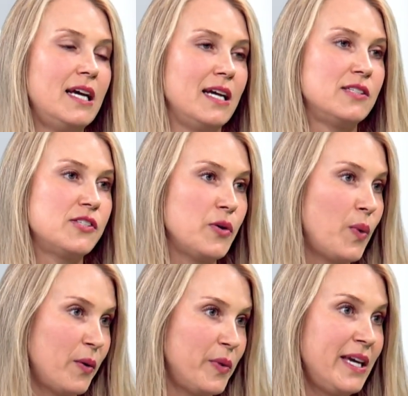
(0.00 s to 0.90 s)
And so
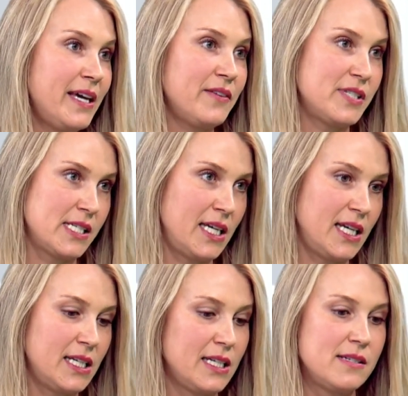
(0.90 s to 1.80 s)
what we have
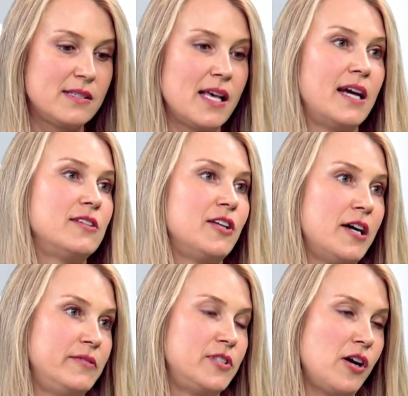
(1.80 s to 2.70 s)
seen is that a
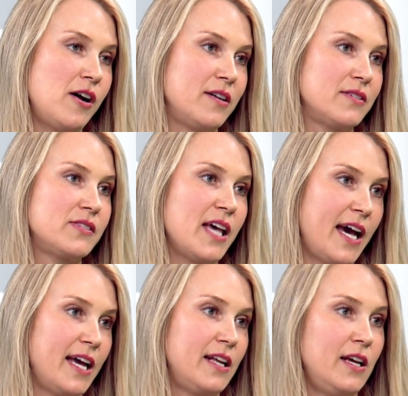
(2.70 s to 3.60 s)
lot of dogs
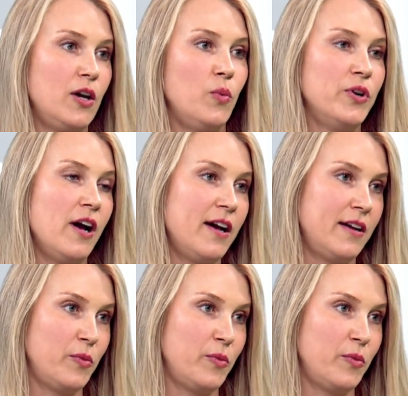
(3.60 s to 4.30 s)
that were not,